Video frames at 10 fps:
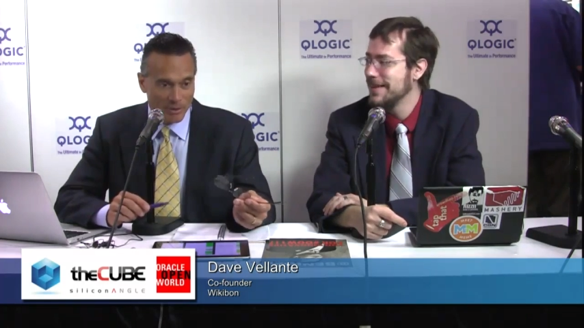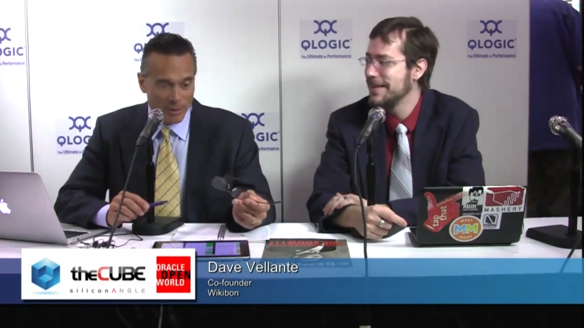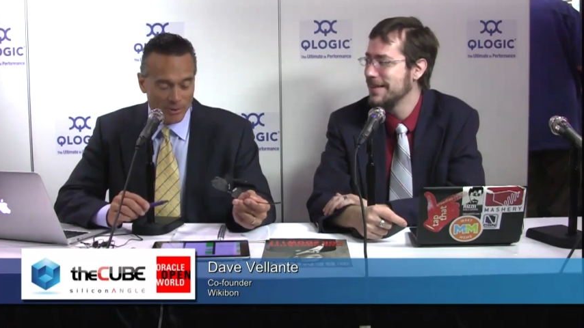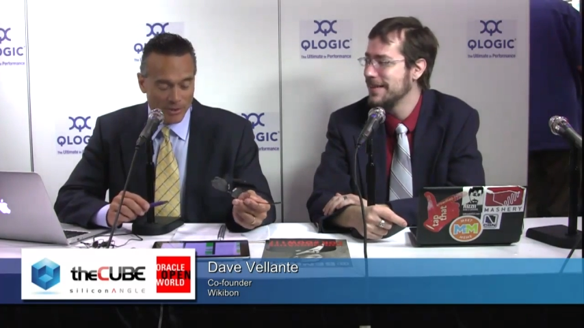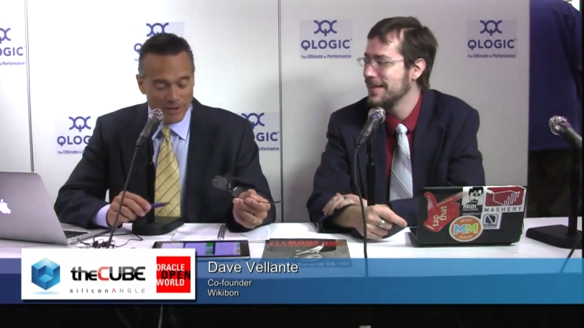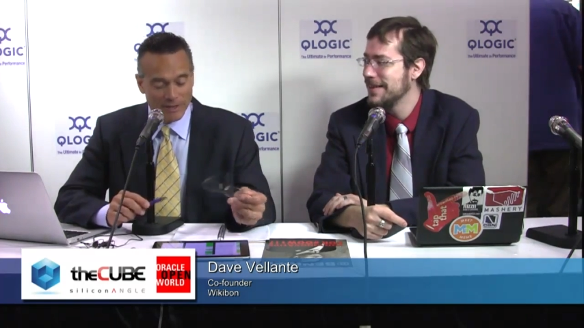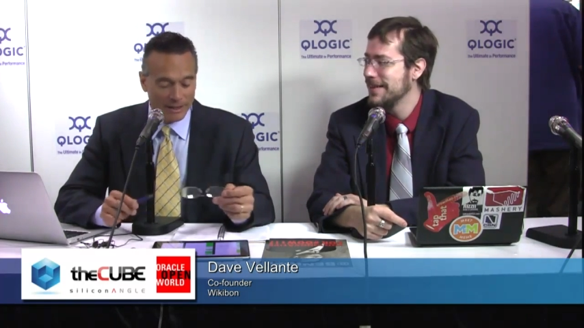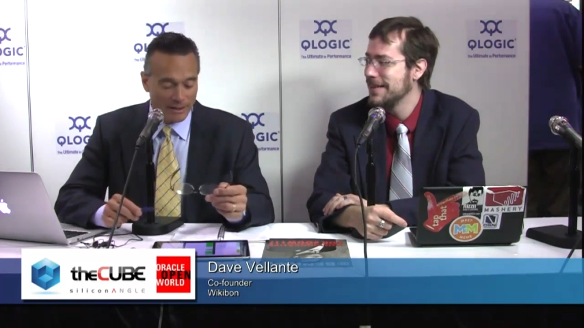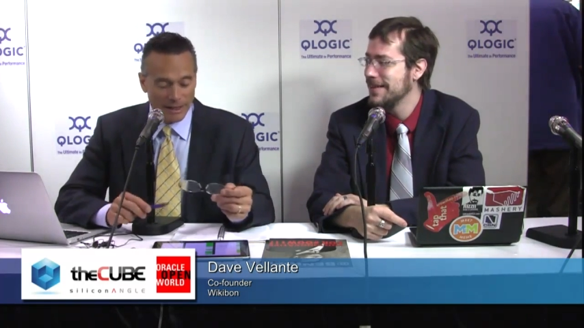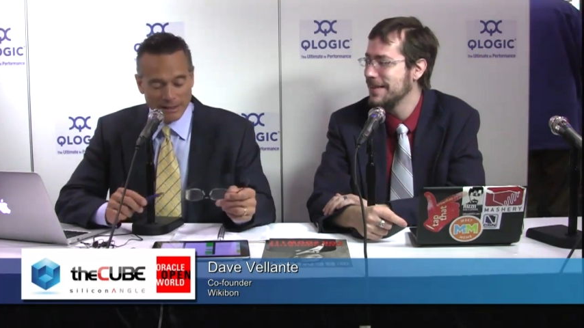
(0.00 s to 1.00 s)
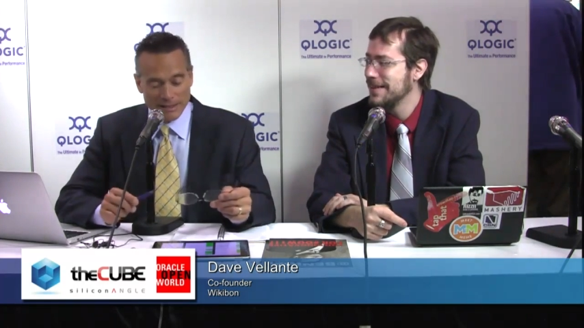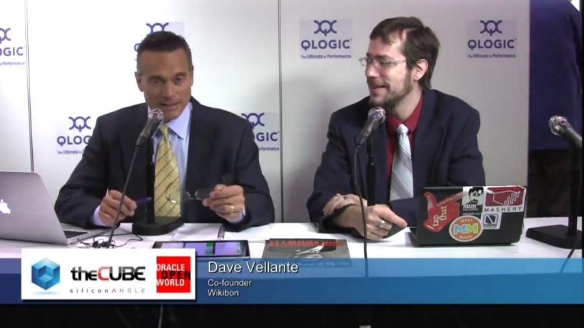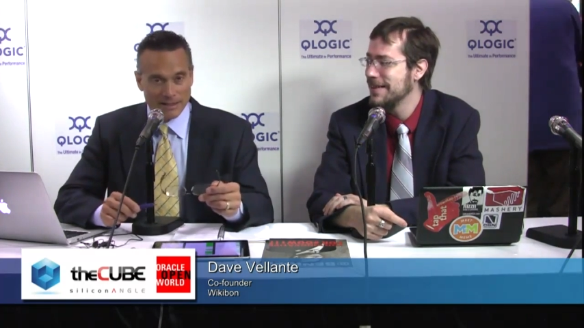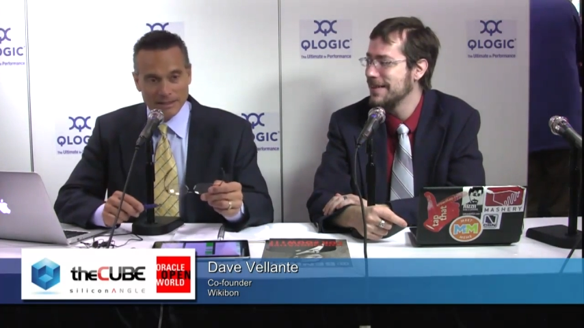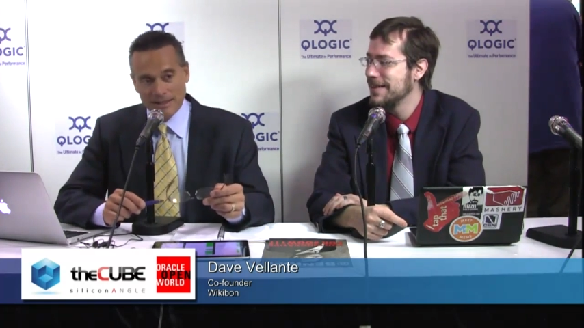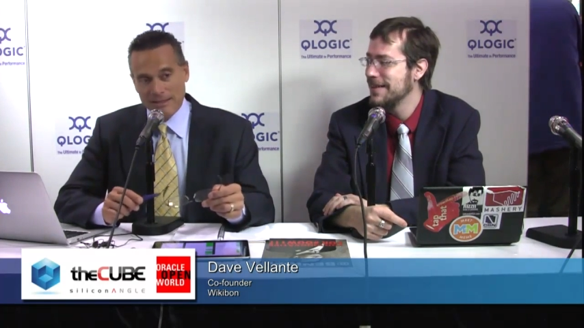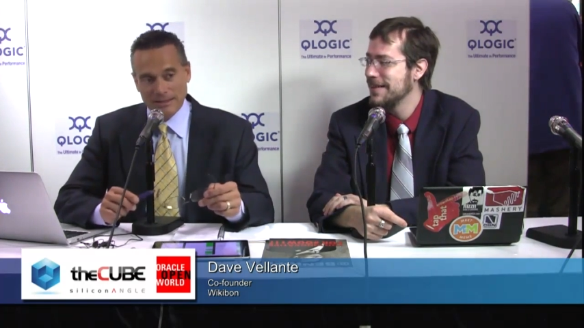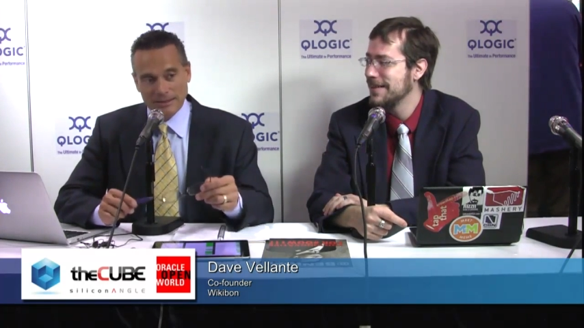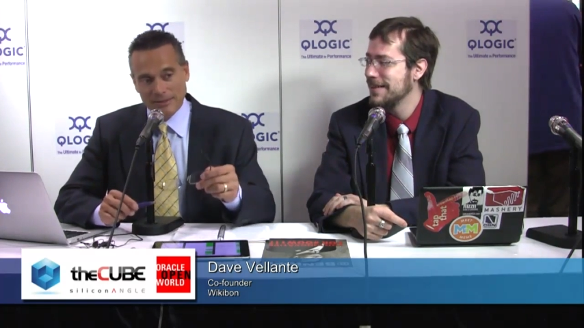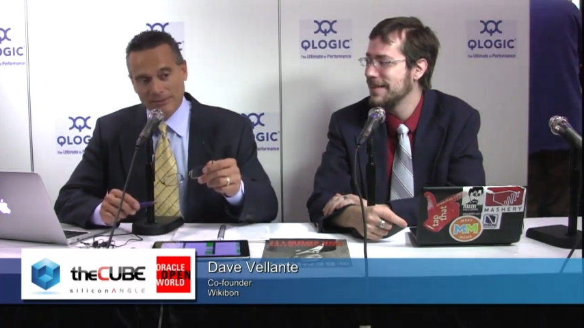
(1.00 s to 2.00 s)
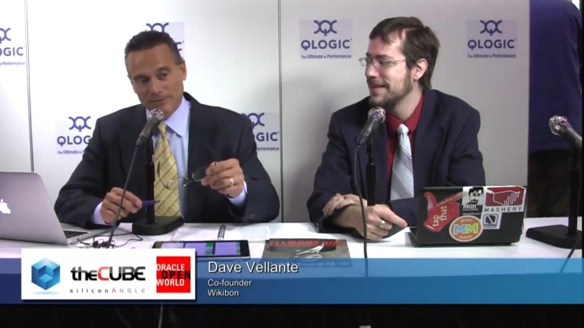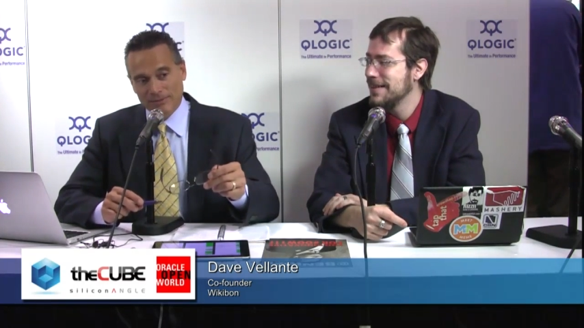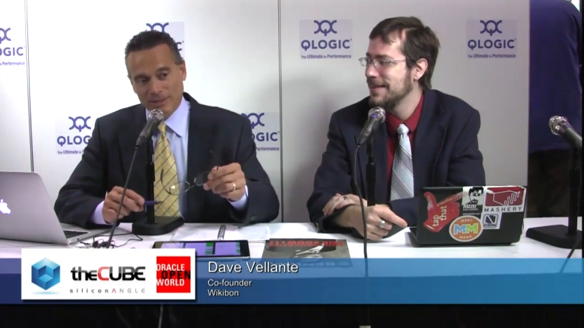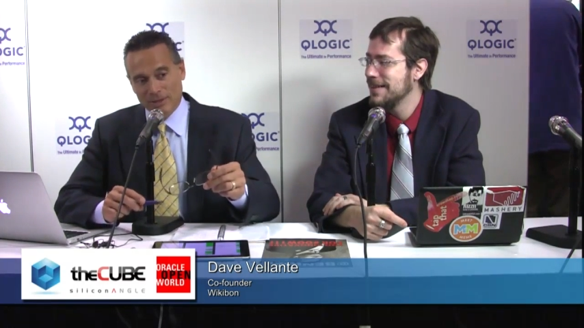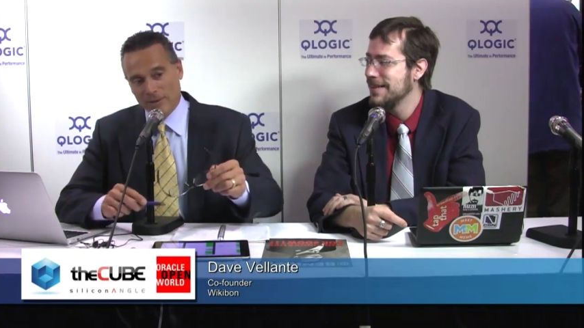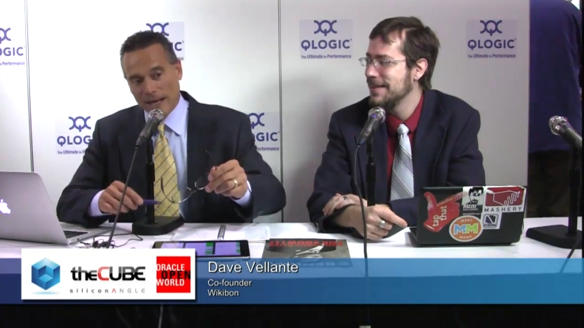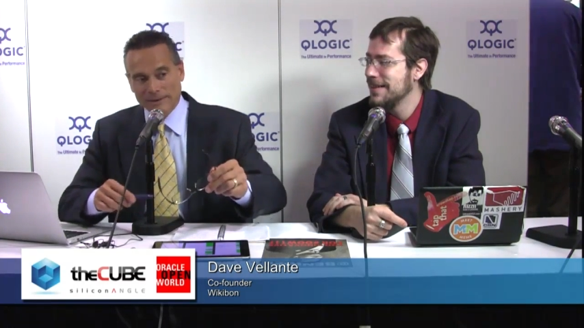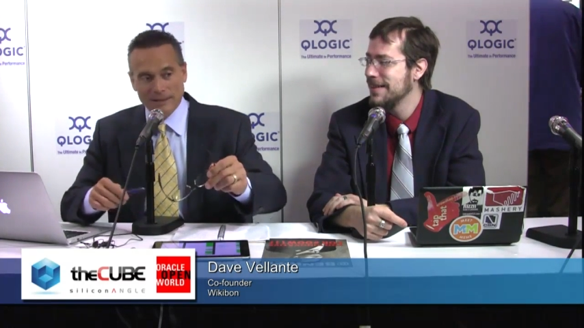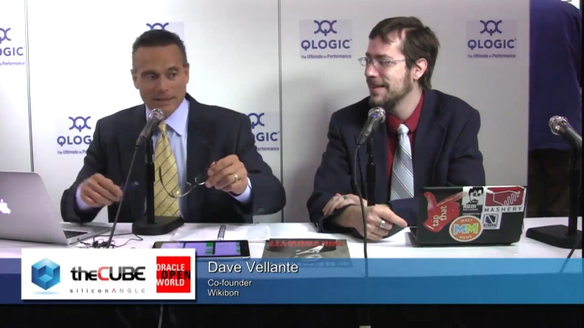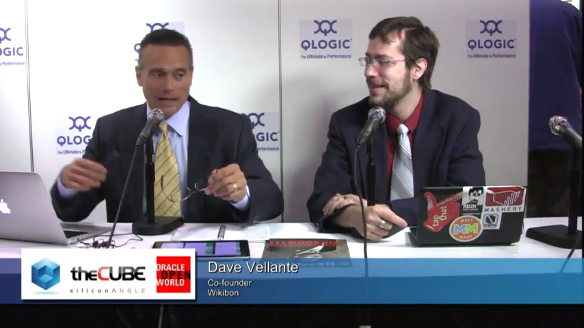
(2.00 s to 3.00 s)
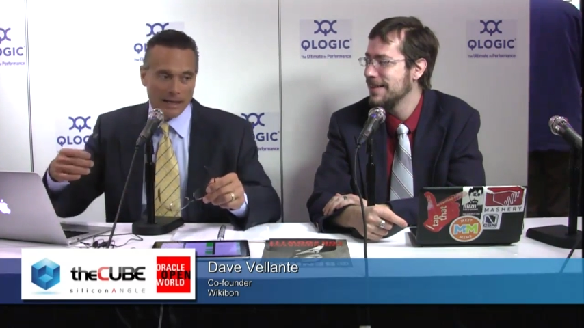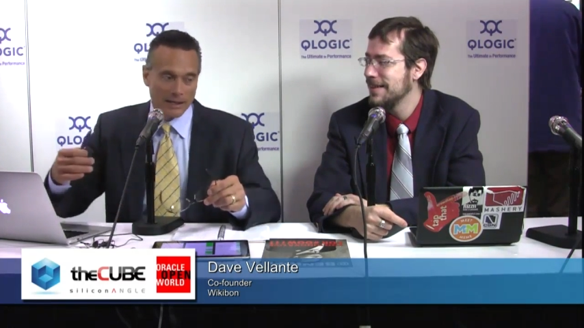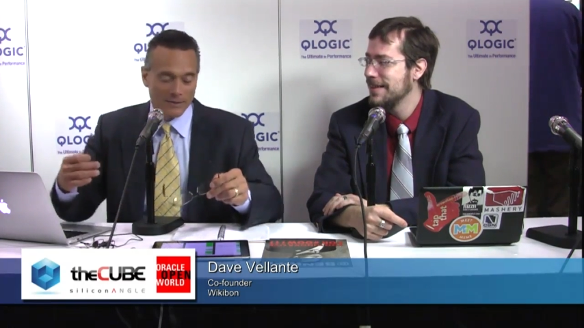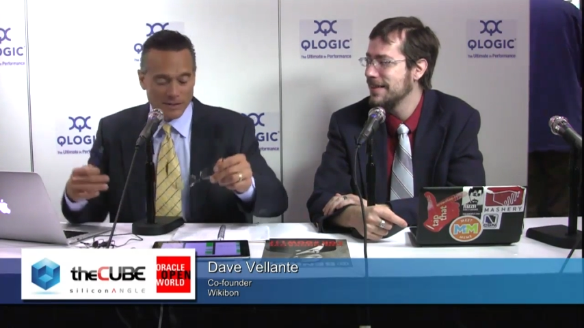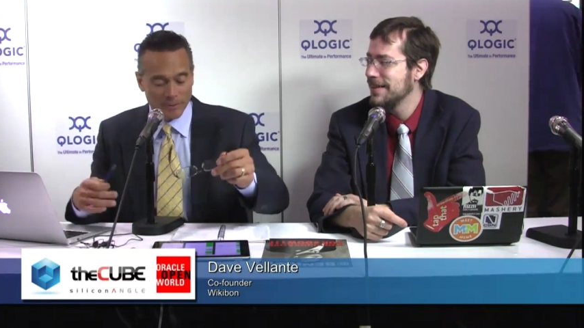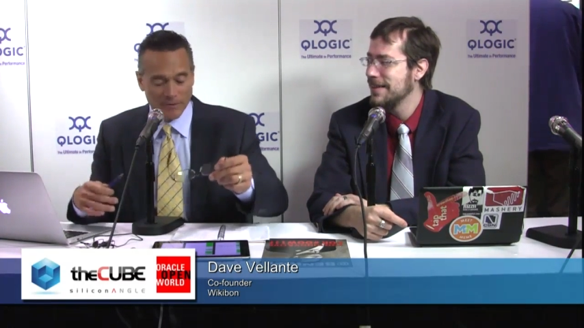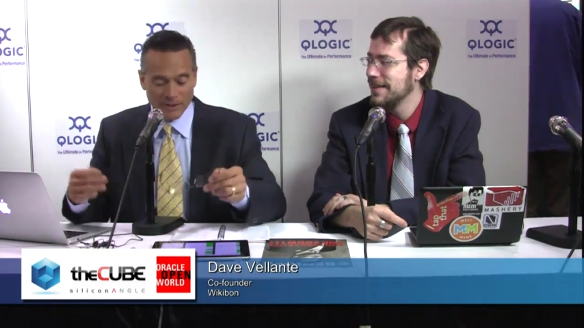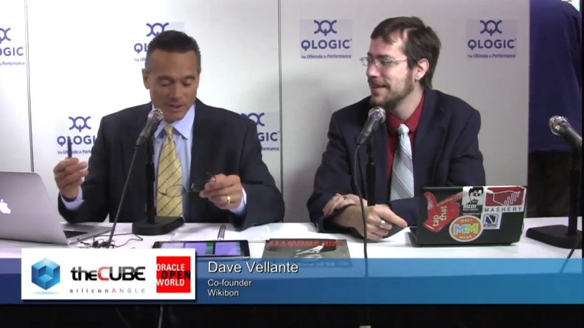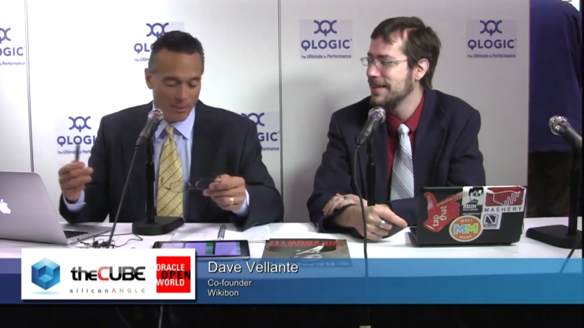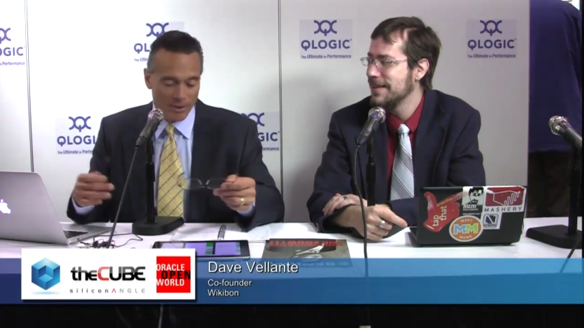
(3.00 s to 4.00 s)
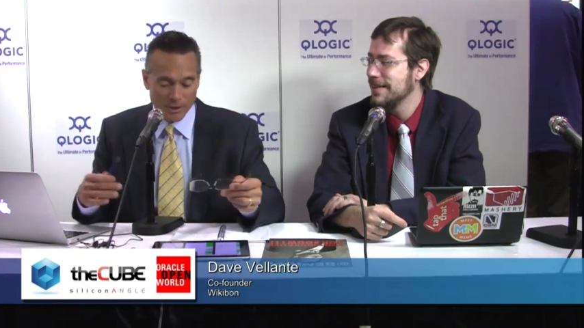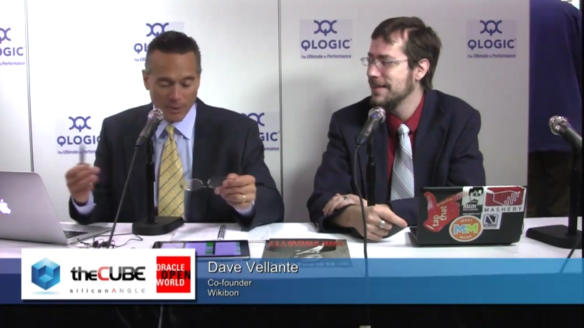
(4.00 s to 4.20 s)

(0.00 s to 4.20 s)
Speaker 1: some numbers. Evidently, IDC has sort of retracted kind of some of its numbers,